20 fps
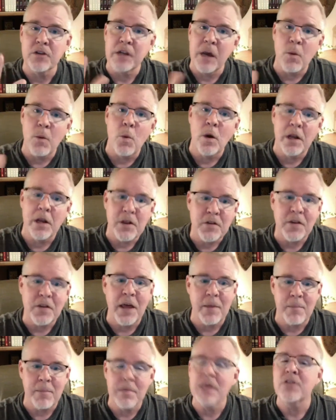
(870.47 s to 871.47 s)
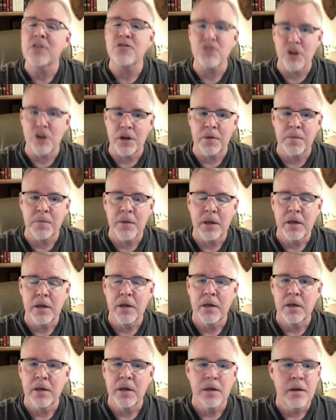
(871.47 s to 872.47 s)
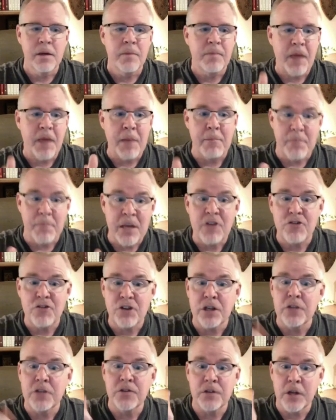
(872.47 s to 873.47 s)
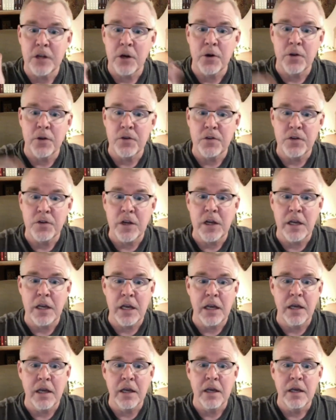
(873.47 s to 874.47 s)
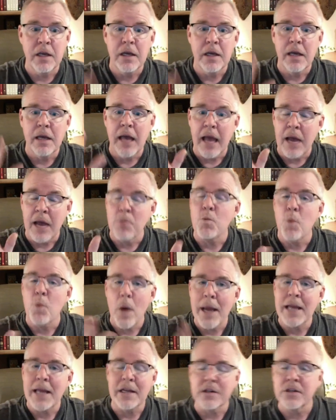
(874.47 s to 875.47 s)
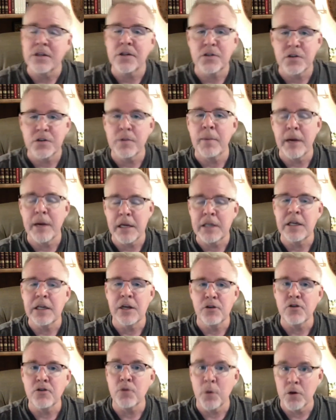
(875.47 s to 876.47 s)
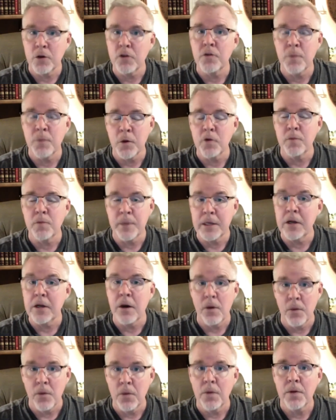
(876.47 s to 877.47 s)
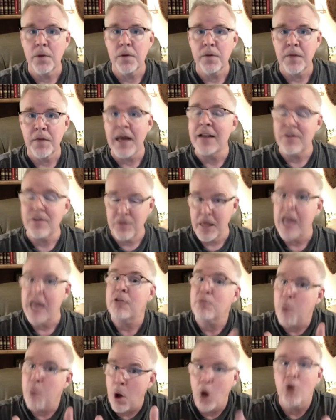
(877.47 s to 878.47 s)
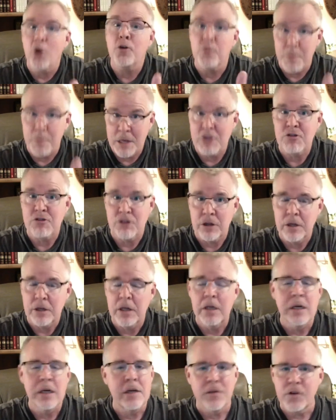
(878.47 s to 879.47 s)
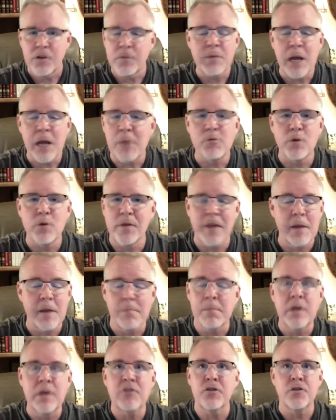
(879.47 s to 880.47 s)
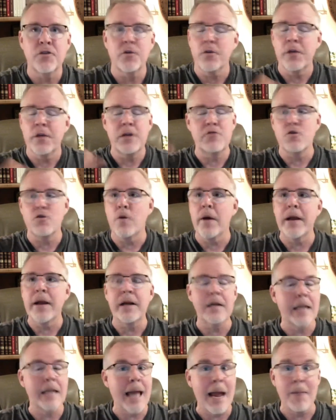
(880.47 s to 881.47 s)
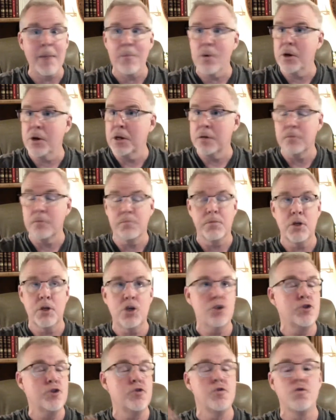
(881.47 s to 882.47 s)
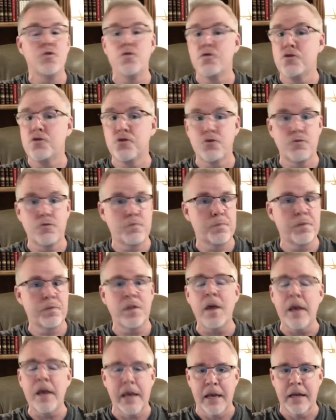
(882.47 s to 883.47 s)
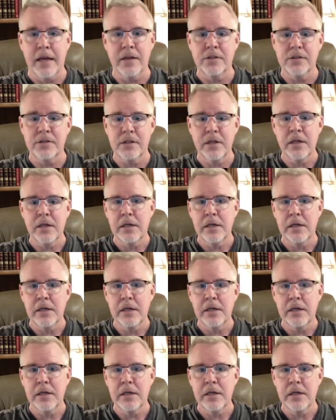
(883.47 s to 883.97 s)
Now, what is that mission? That mission is to go to the city and wait until somebody tells you what you're supposed to be told. That's Paul's mission. Sometimes we think missions are these great, elaborate, huge things.